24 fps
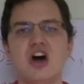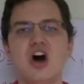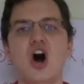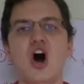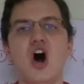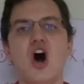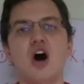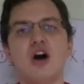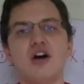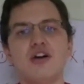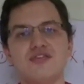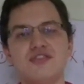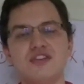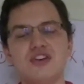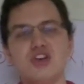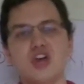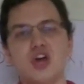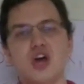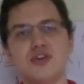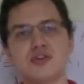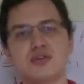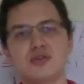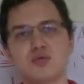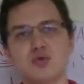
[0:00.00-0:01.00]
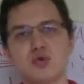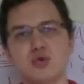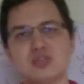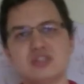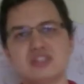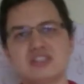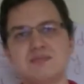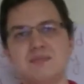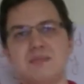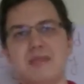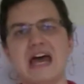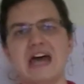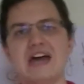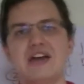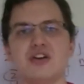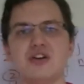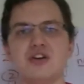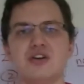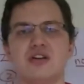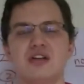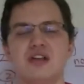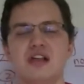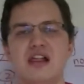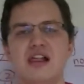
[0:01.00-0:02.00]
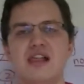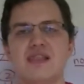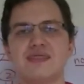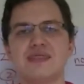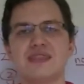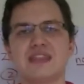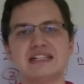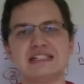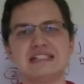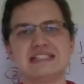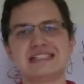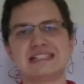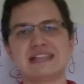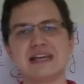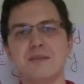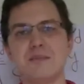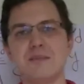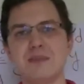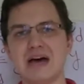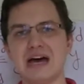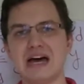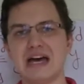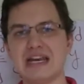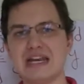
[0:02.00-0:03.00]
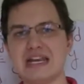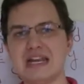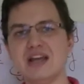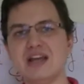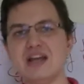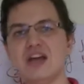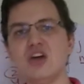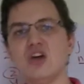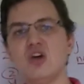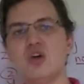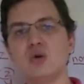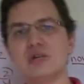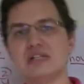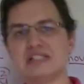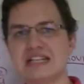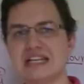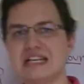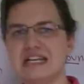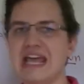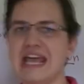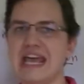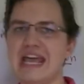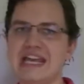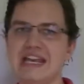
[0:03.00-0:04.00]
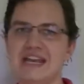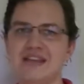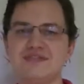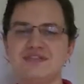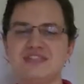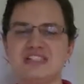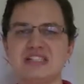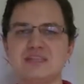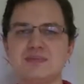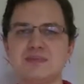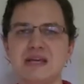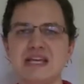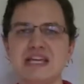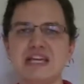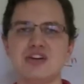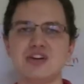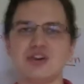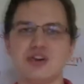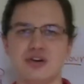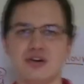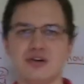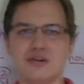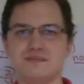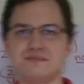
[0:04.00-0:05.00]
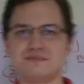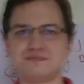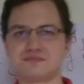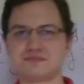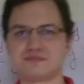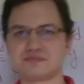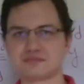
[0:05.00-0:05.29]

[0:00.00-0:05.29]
often know the rules better than somebody who is a native speaker.